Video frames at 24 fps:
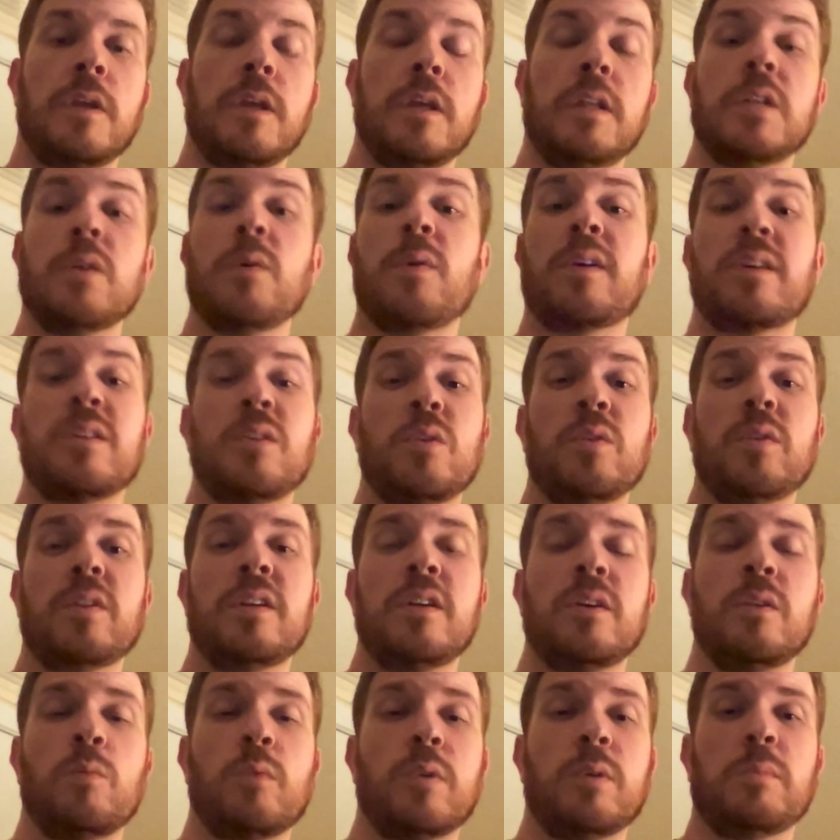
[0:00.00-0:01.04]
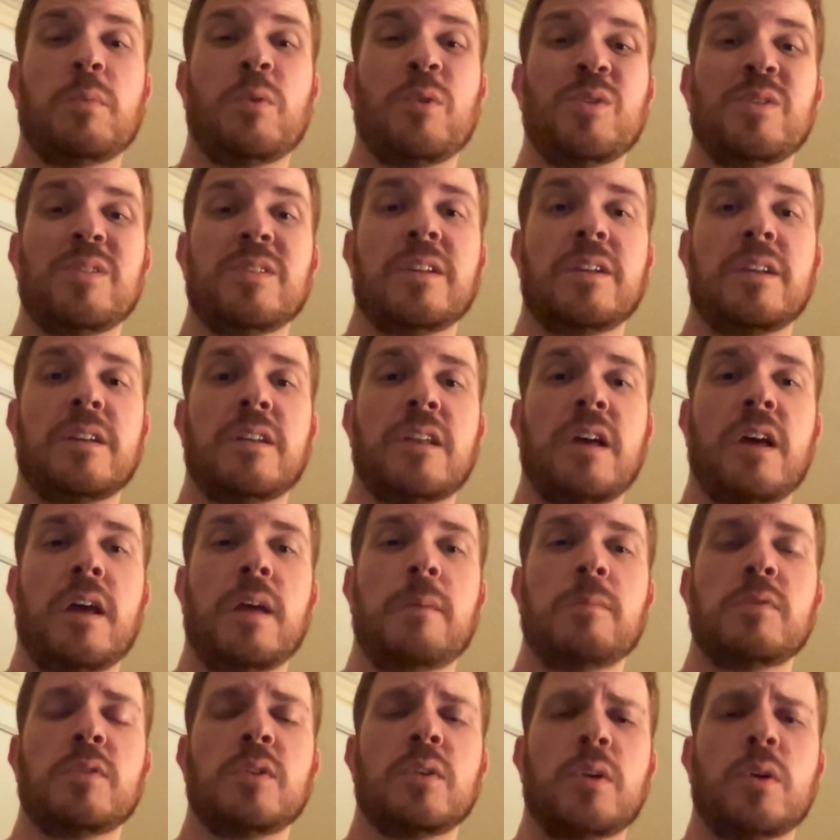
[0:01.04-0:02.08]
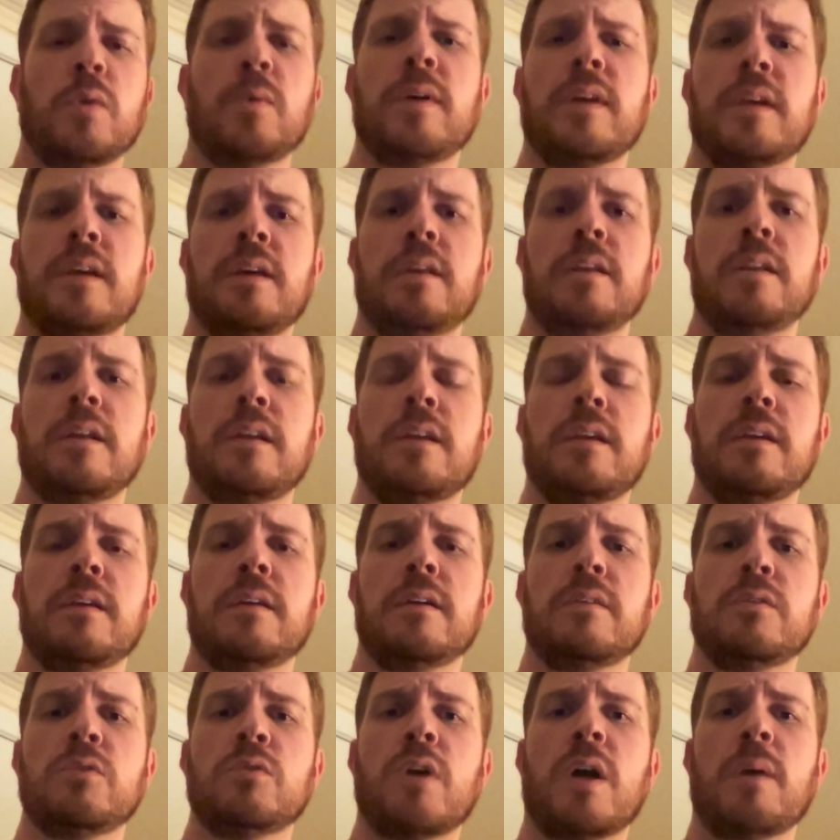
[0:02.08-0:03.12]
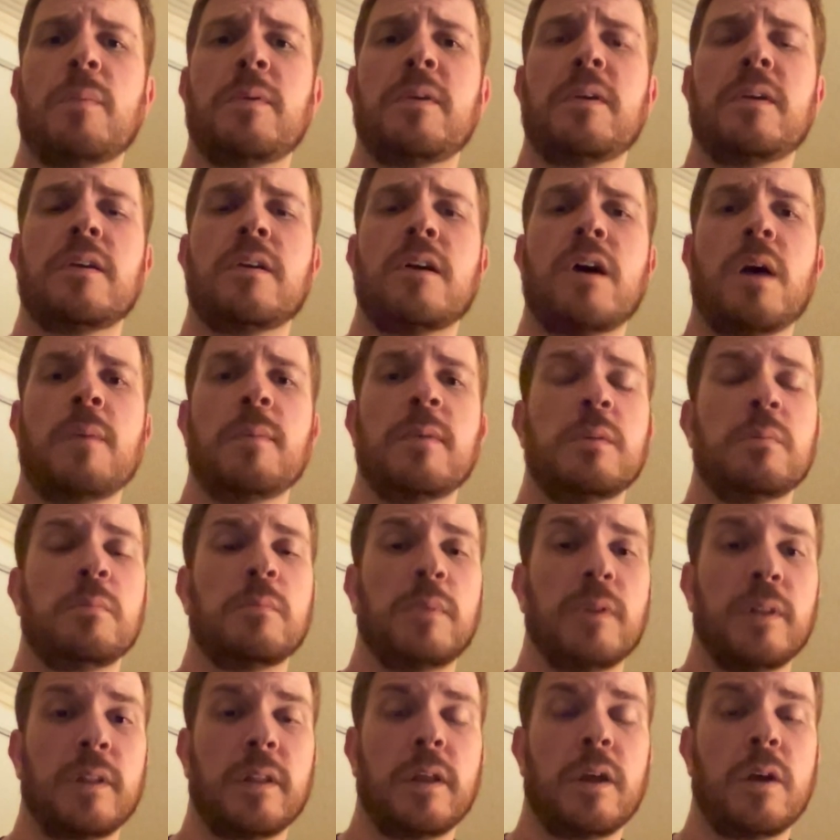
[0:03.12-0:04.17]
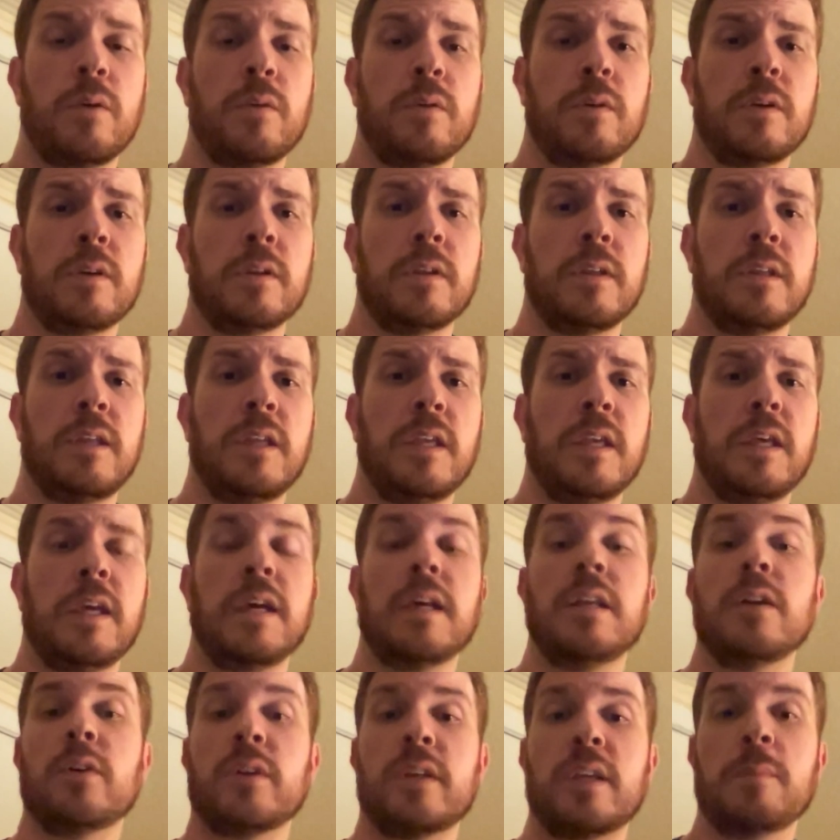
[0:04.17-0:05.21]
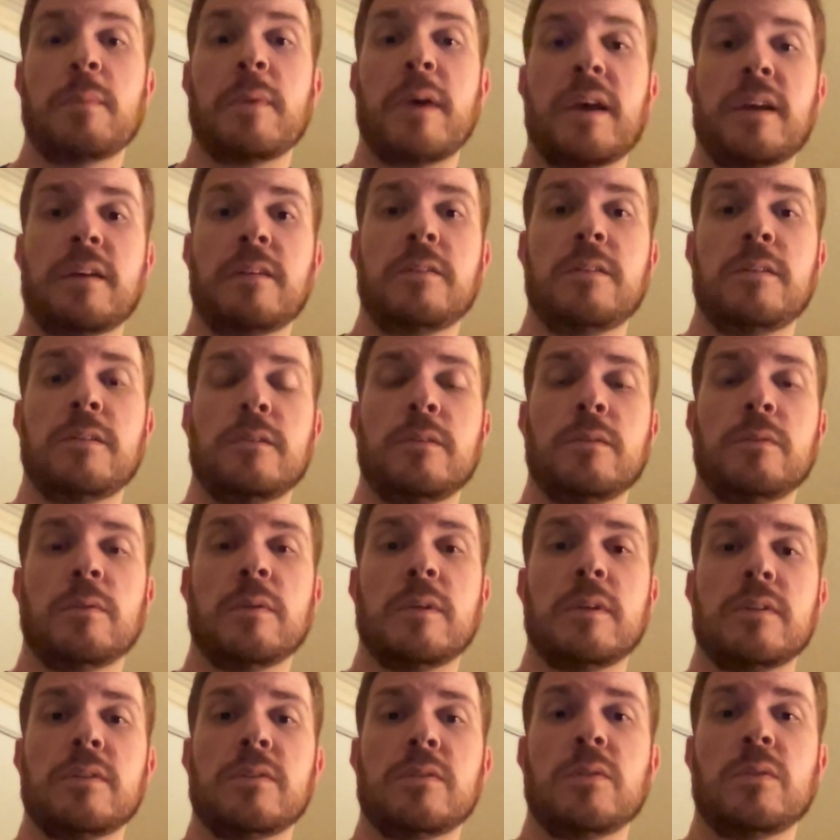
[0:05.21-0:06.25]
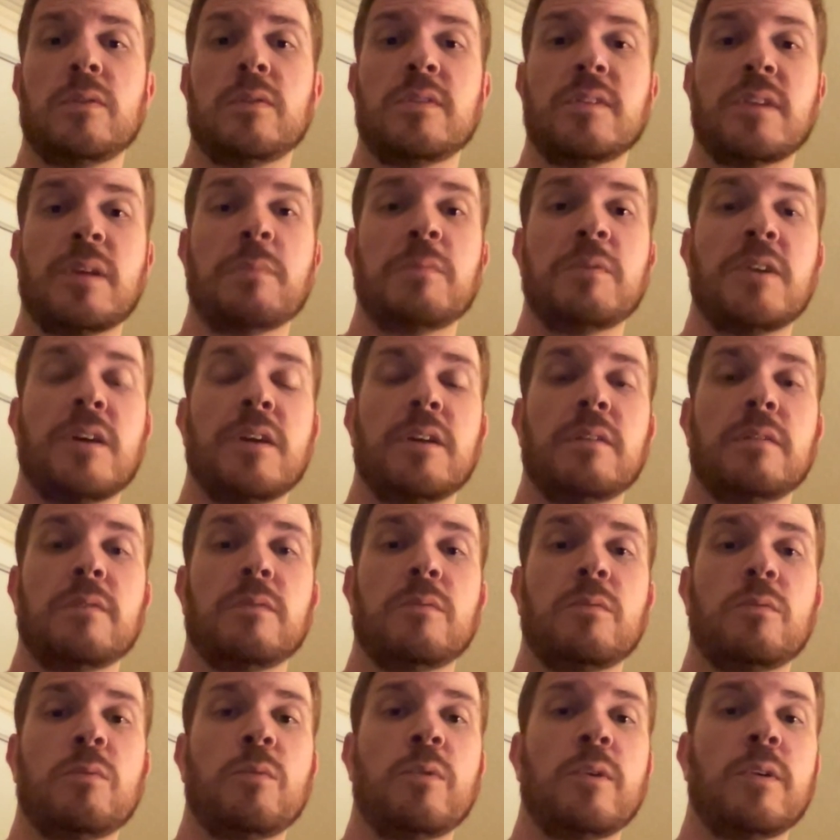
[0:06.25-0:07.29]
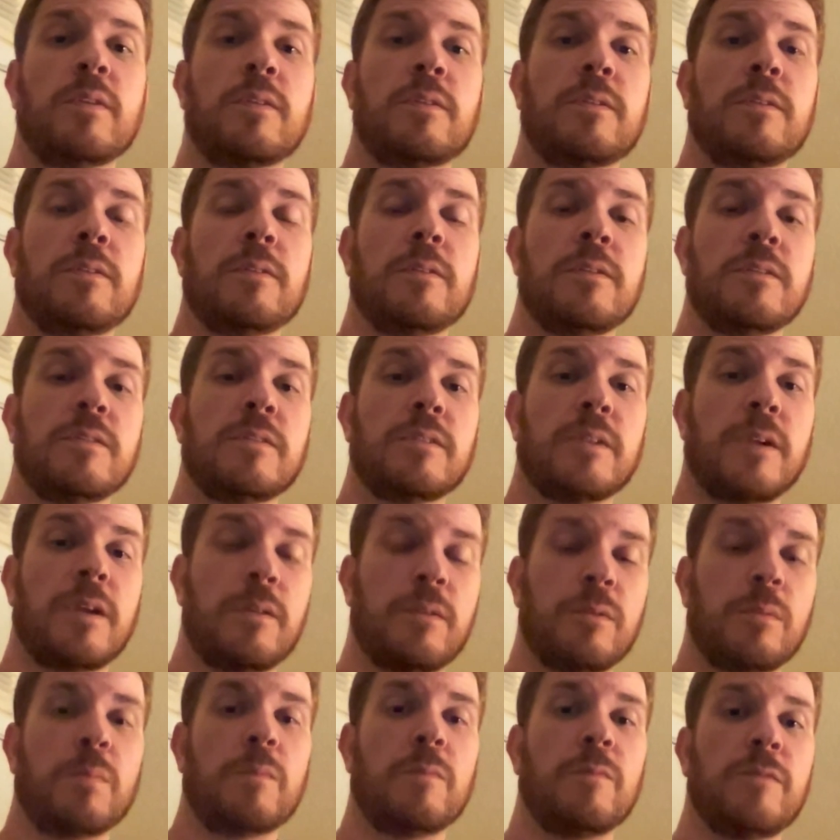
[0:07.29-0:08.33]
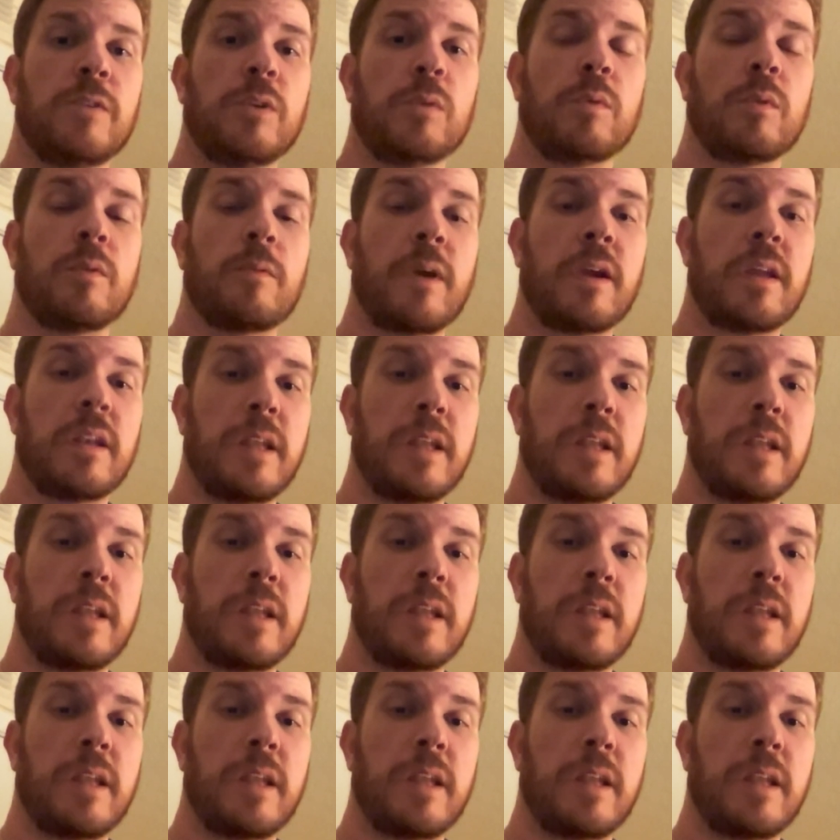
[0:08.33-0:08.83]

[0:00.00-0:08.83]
Now I can only hear one person at a time, so go ahead and drop a comment below, and I'll get back to you as soon as I'm done with this other viewer right